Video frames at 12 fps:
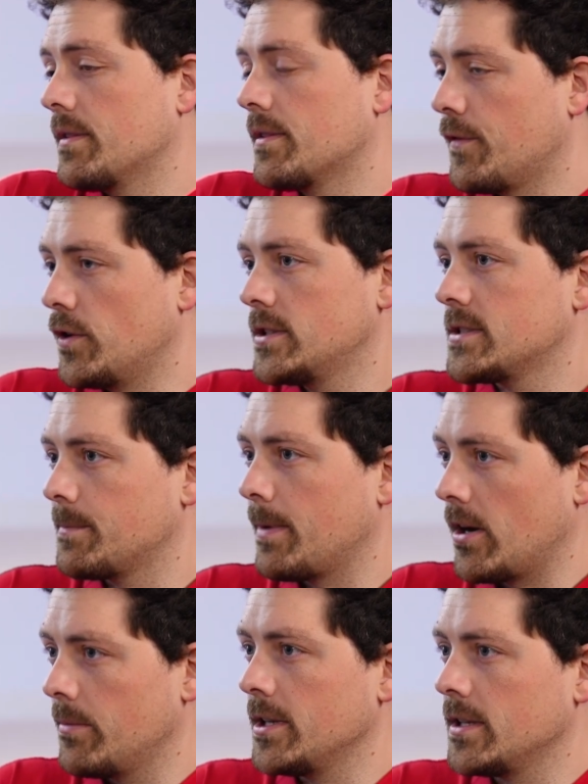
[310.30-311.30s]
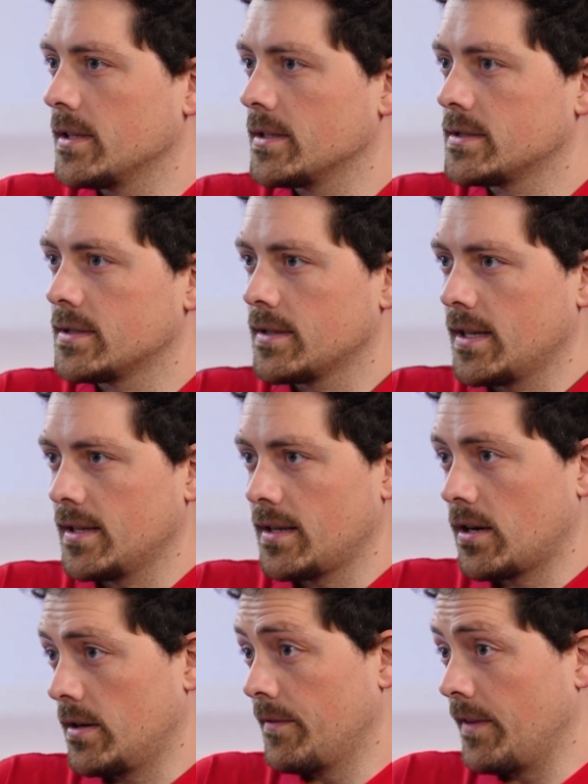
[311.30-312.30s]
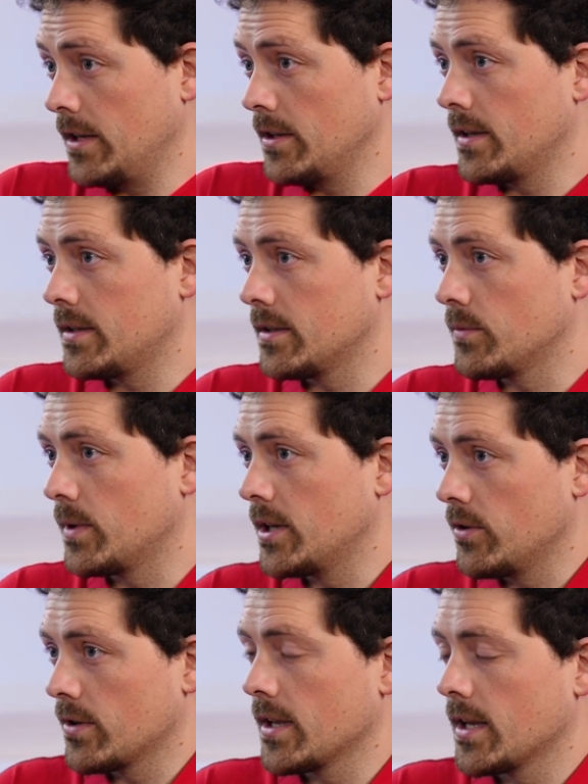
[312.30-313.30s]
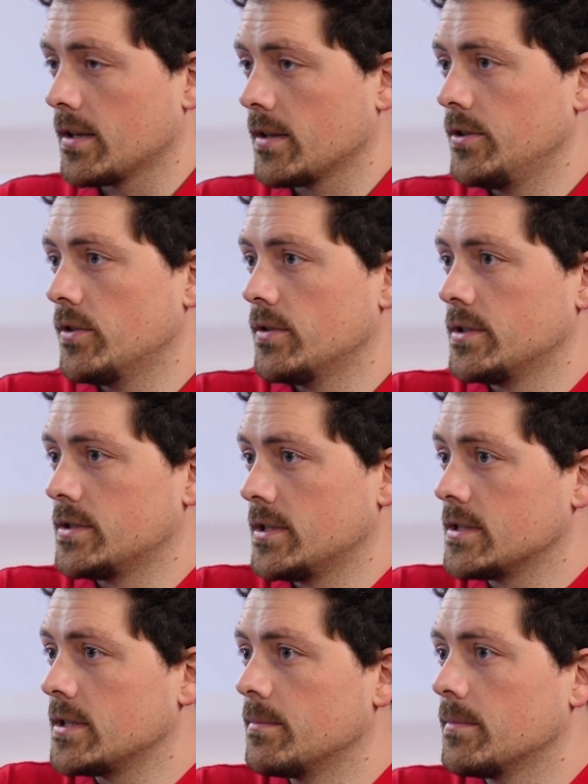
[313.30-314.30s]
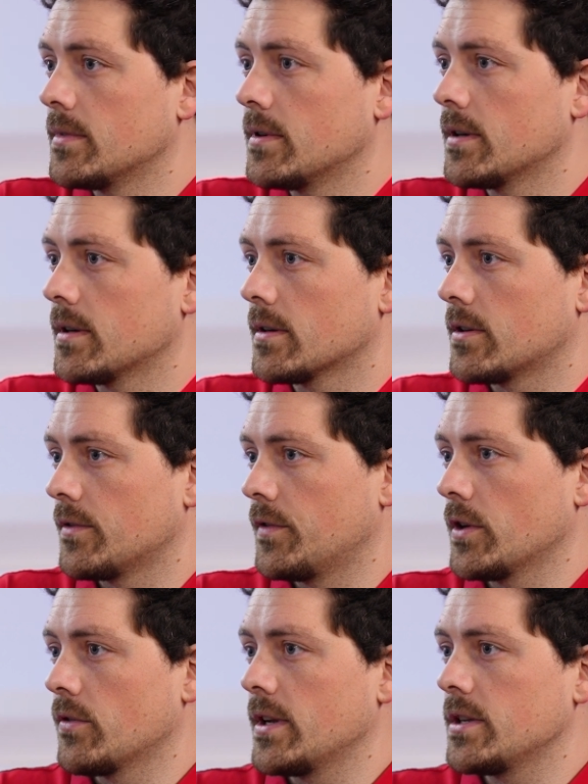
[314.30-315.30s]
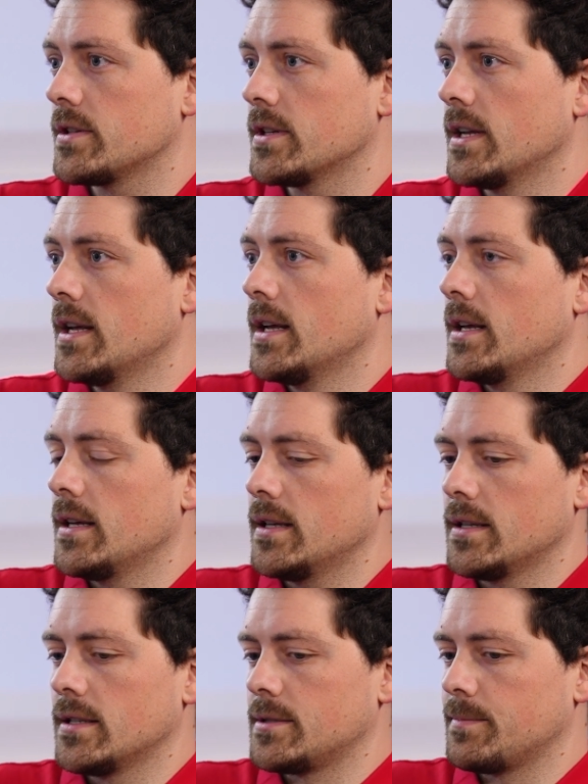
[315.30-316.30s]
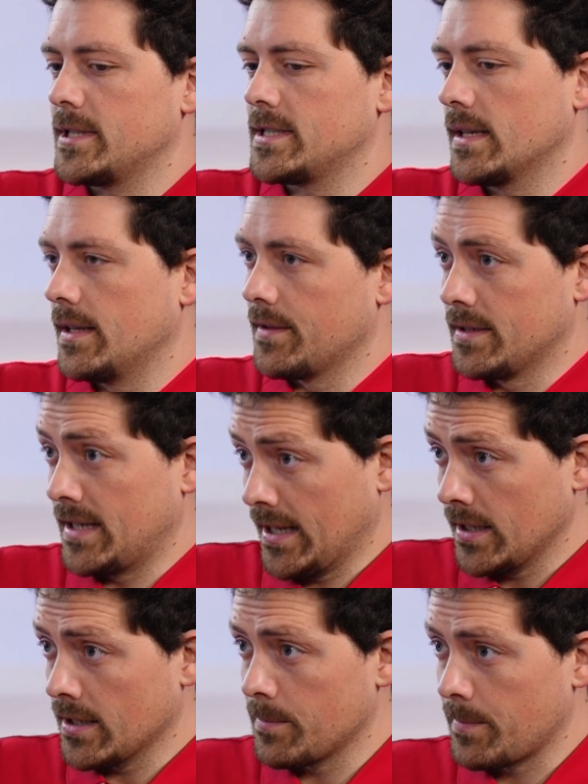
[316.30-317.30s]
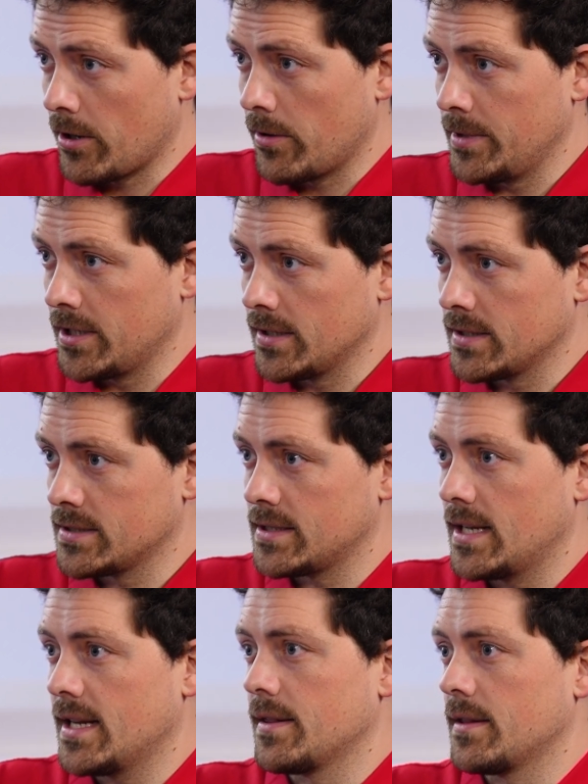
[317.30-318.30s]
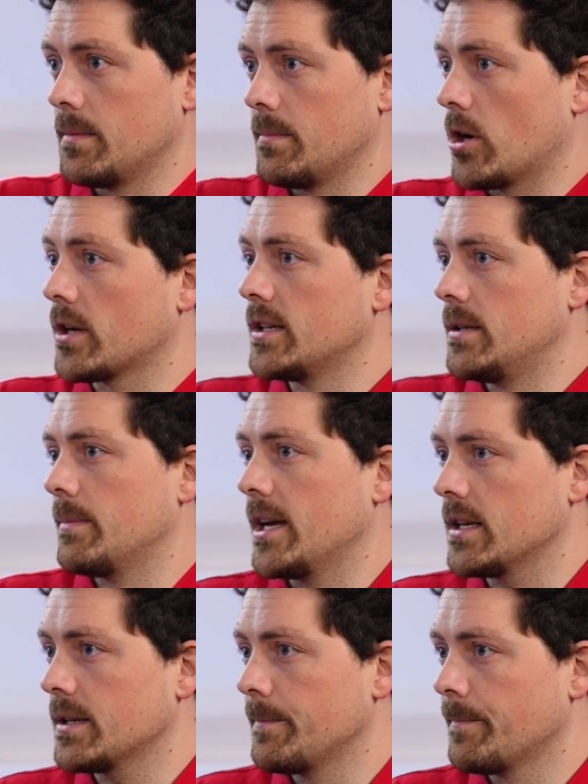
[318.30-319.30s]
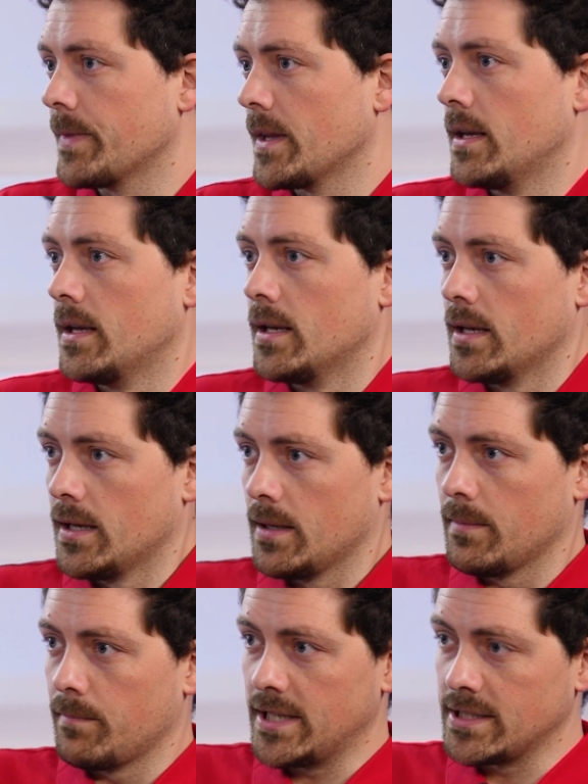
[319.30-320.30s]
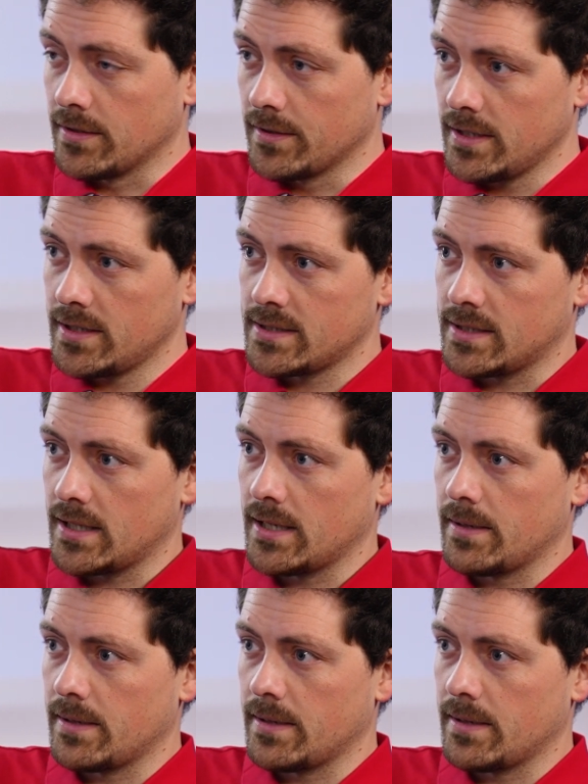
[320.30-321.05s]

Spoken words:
the first parameters that are evaluated when looking at a new system configuration is basically the technical parameters and the market demand. Based on this,